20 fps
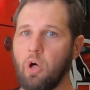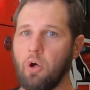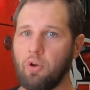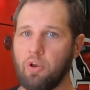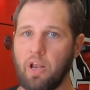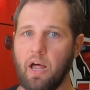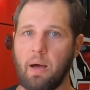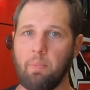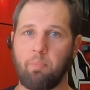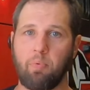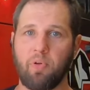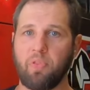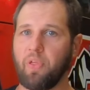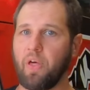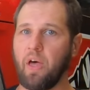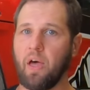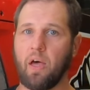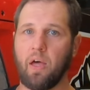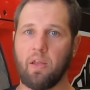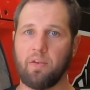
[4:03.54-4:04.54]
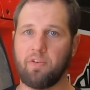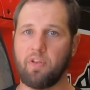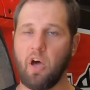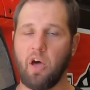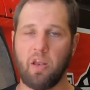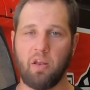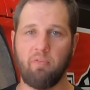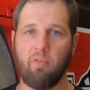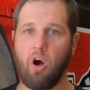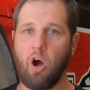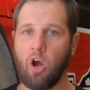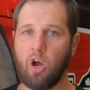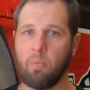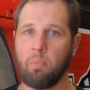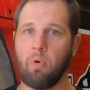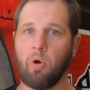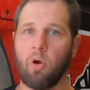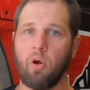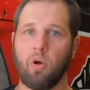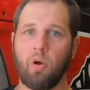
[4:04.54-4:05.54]
loaded up with a ton of
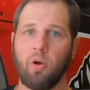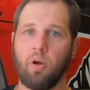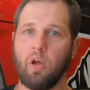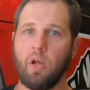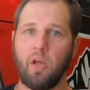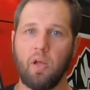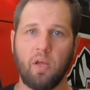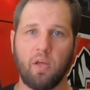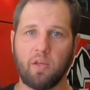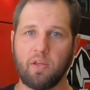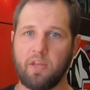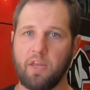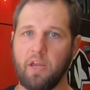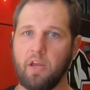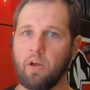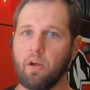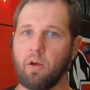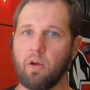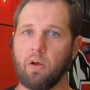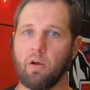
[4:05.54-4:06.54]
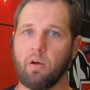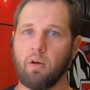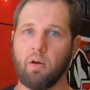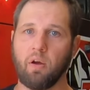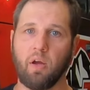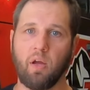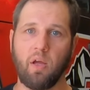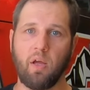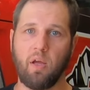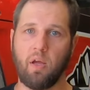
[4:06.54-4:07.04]
armor, gear,